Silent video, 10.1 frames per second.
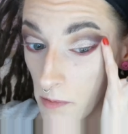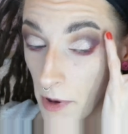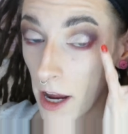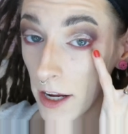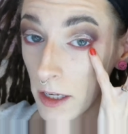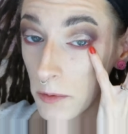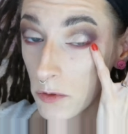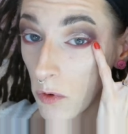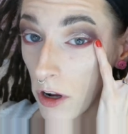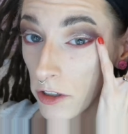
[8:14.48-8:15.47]
My eye
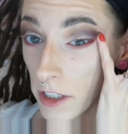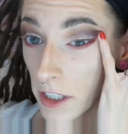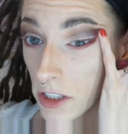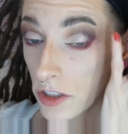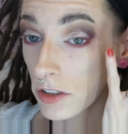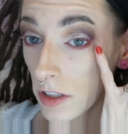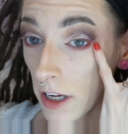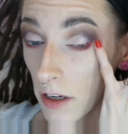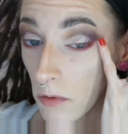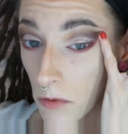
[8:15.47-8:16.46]
keeps watering. It's just
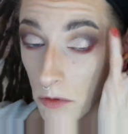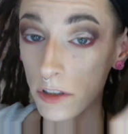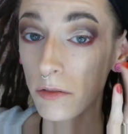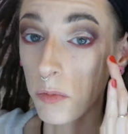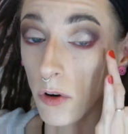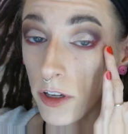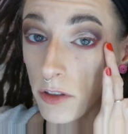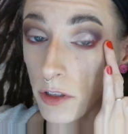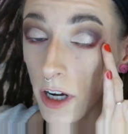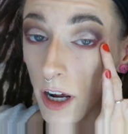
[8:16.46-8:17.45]
like, what's the point
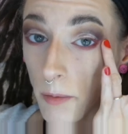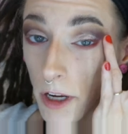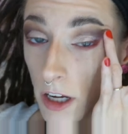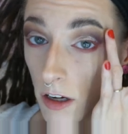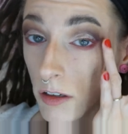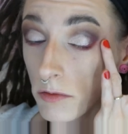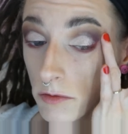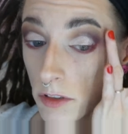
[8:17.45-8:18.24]
in doing eye makeup?